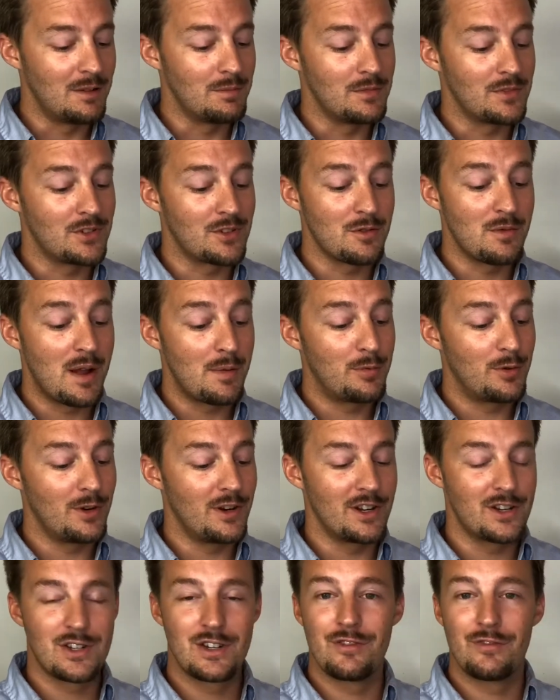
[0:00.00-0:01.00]
So my
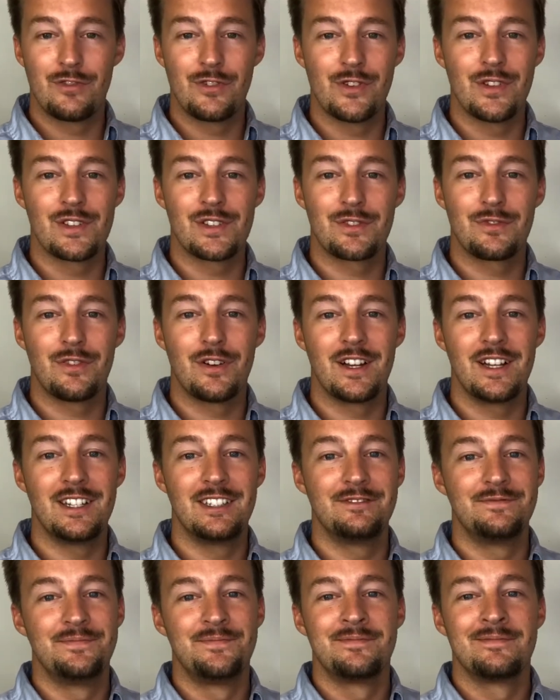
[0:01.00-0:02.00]
prediction for this
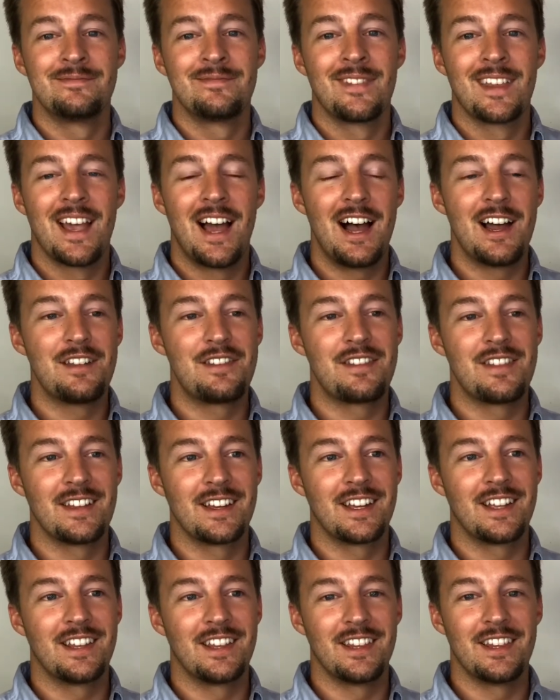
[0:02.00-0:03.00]
fight, I
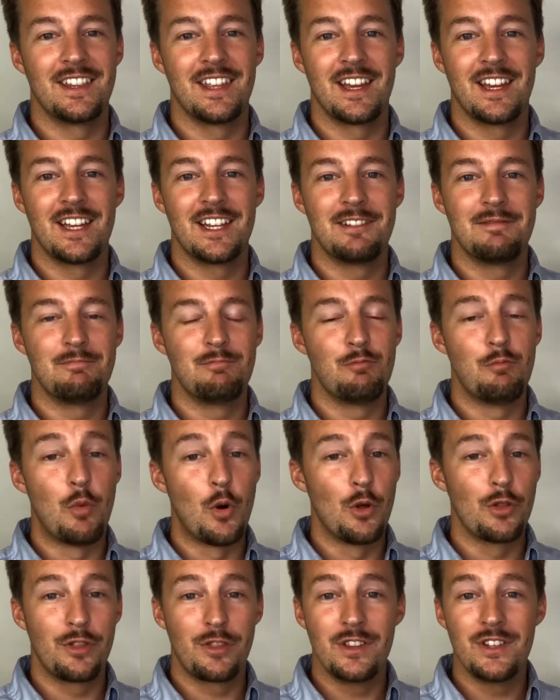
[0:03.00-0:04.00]
think that
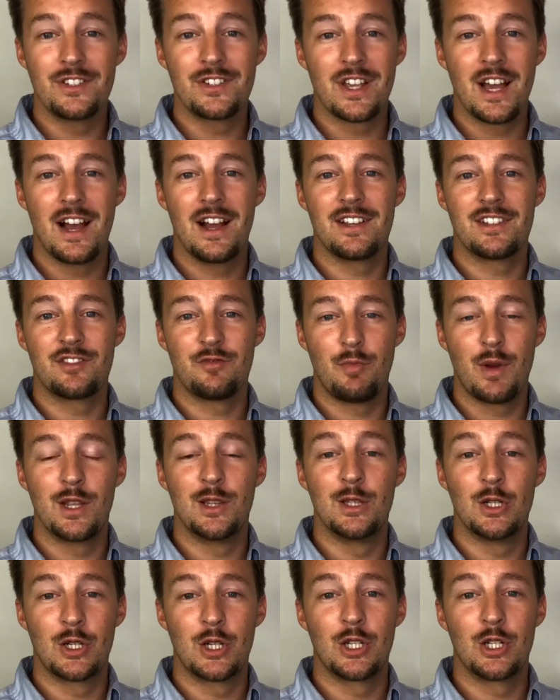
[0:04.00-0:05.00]
both of these guys have
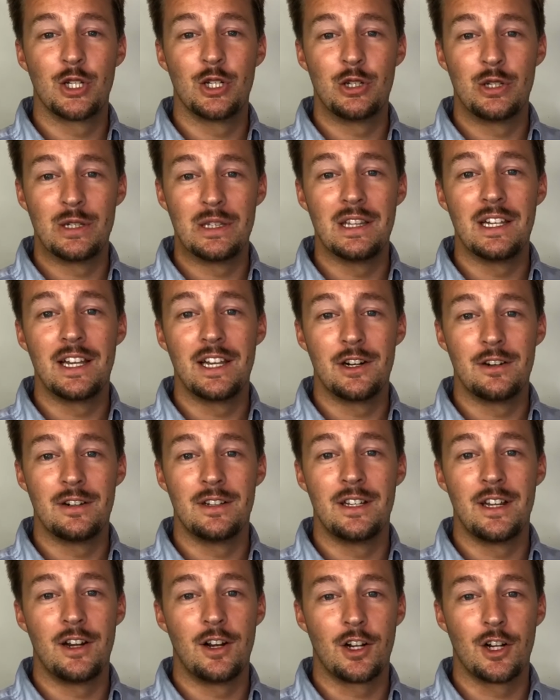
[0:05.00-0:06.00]
been looking good later
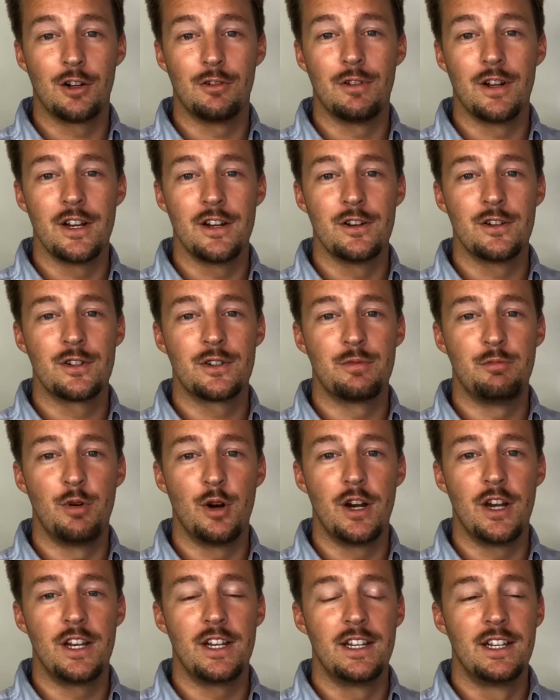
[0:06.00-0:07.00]
in their careers,
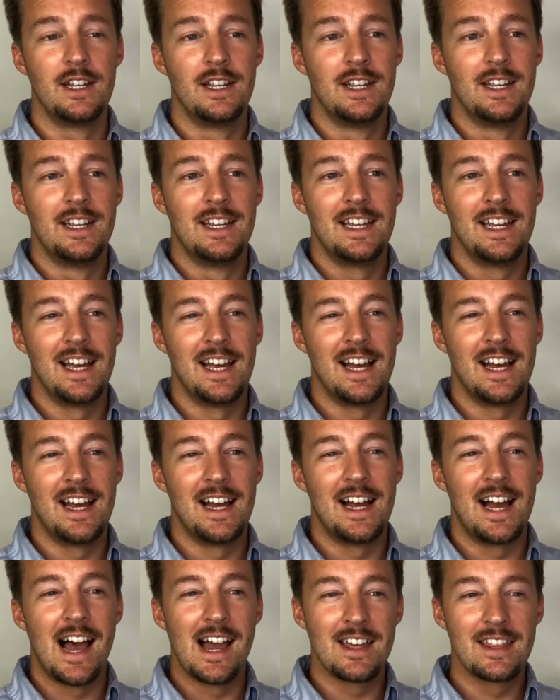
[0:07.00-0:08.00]
but
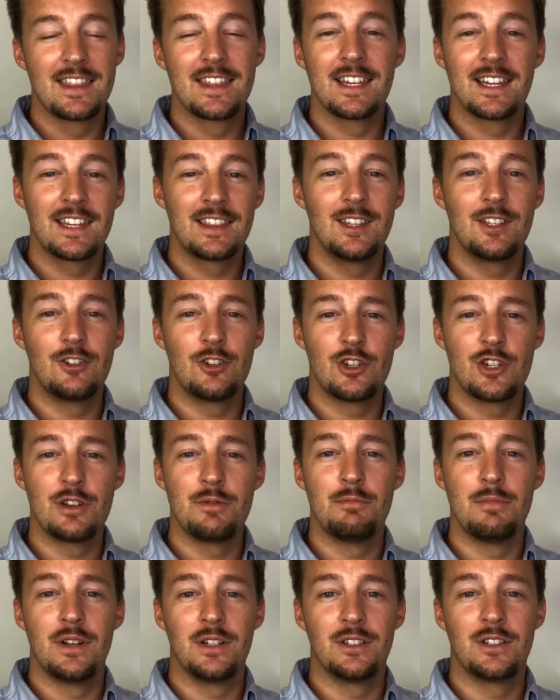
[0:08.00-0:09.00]
I think that
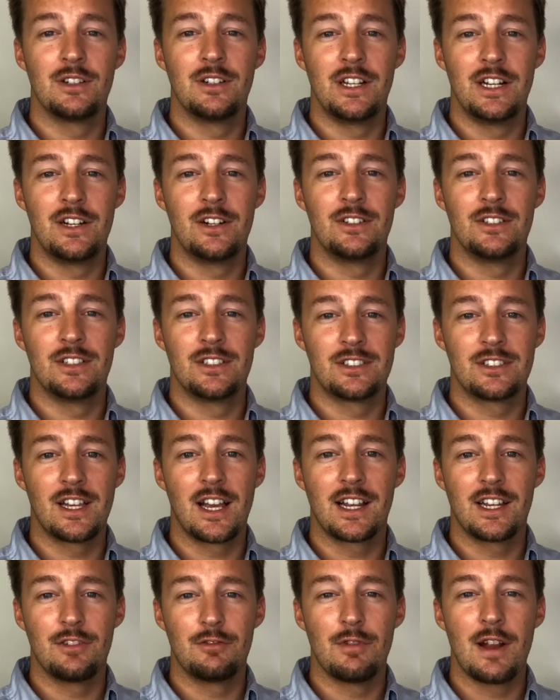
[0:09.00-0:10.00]
Jim Miller here in the
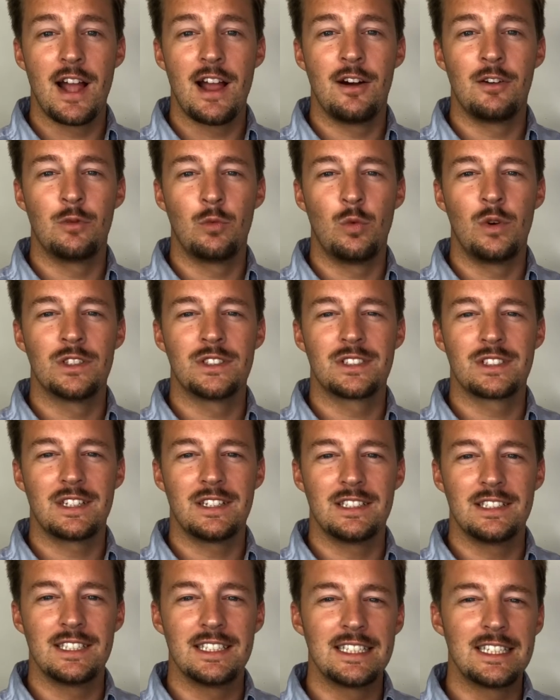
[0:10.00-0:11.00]
second round, once
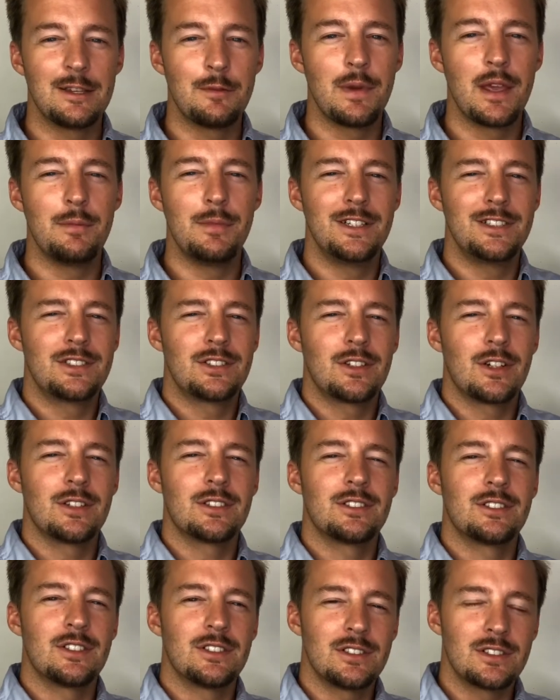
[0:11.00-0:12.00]
Clay maybe
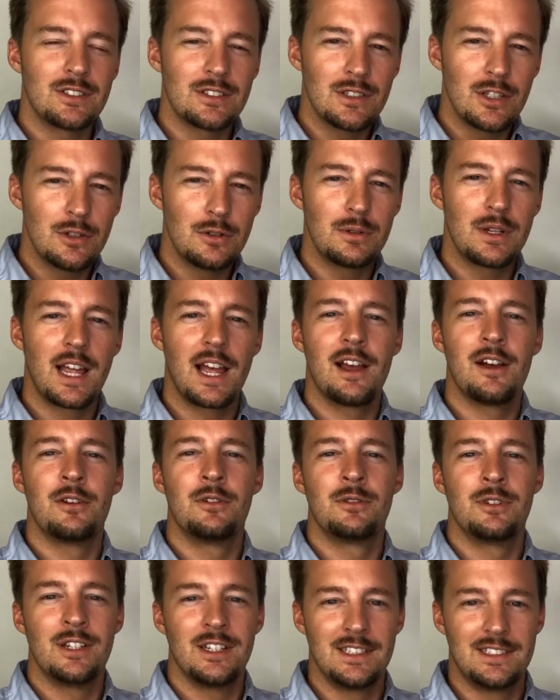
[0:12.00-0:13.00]
starts to slow
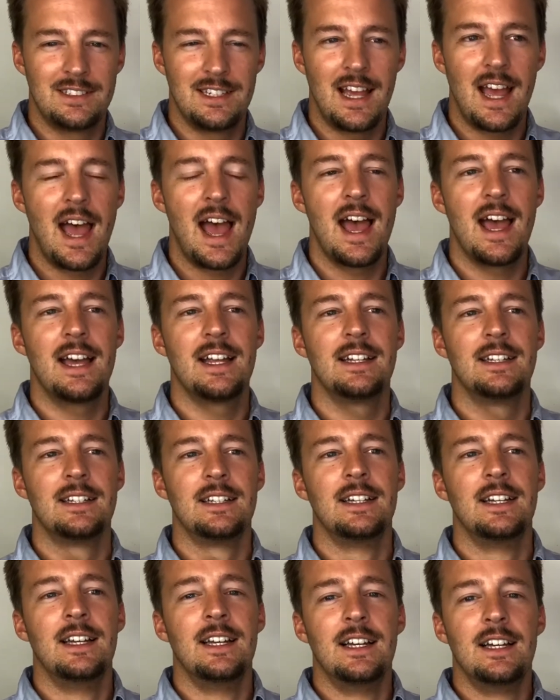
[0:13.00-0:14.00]
down a tad,
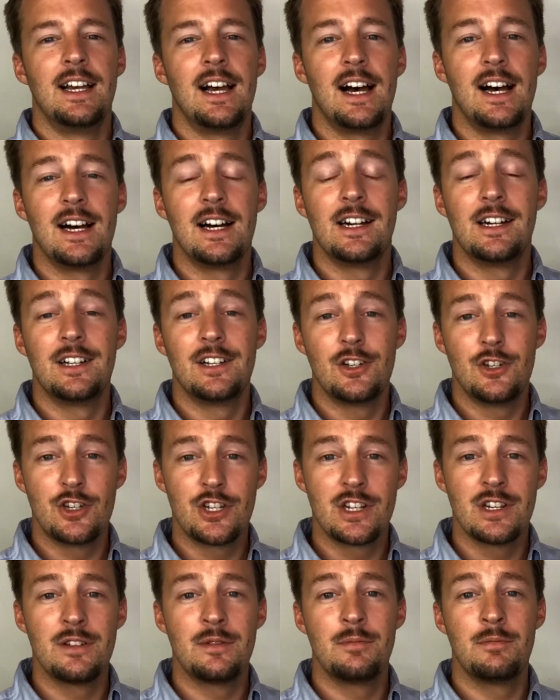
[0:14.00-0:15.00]

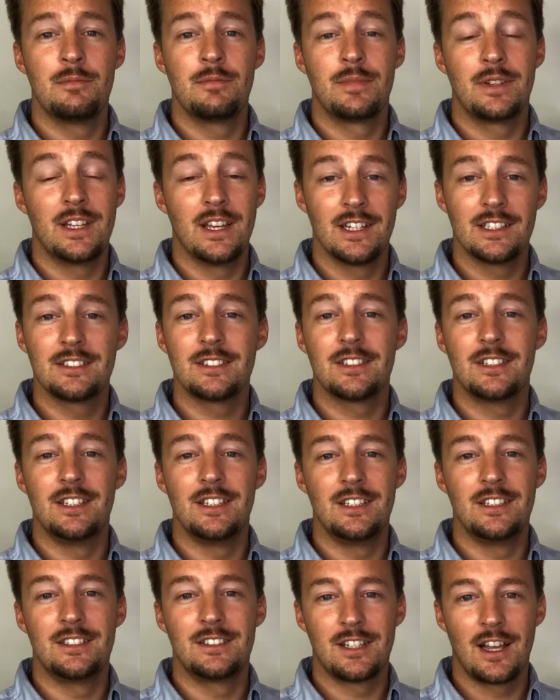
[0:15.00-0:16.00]
Jim gets
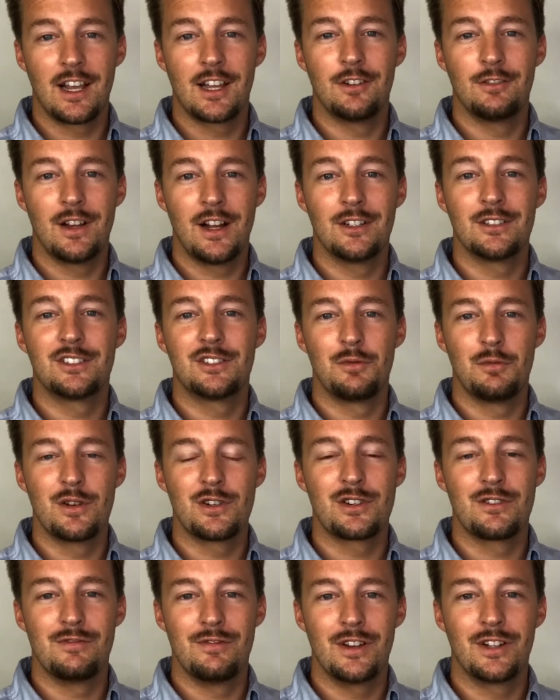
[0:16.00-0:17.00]
the second round
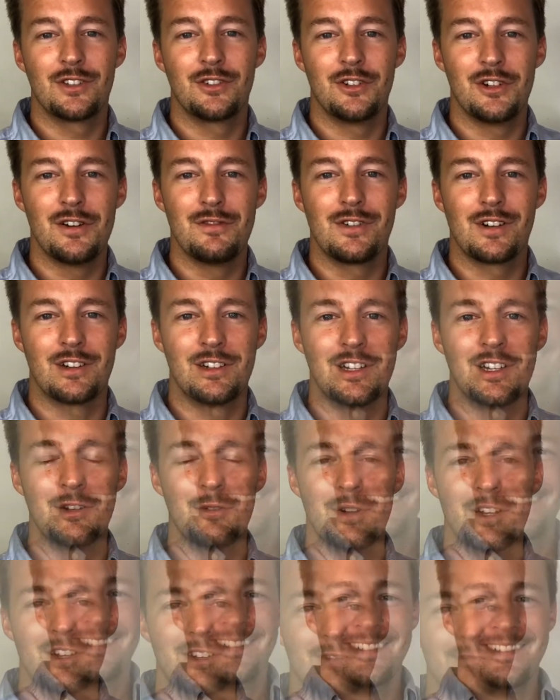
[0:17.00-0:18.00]
submission victory over Clay
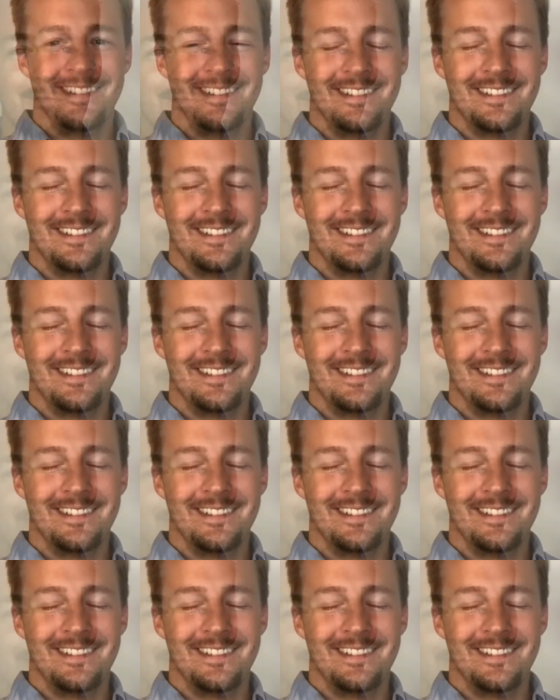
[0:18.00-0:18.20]
Guida.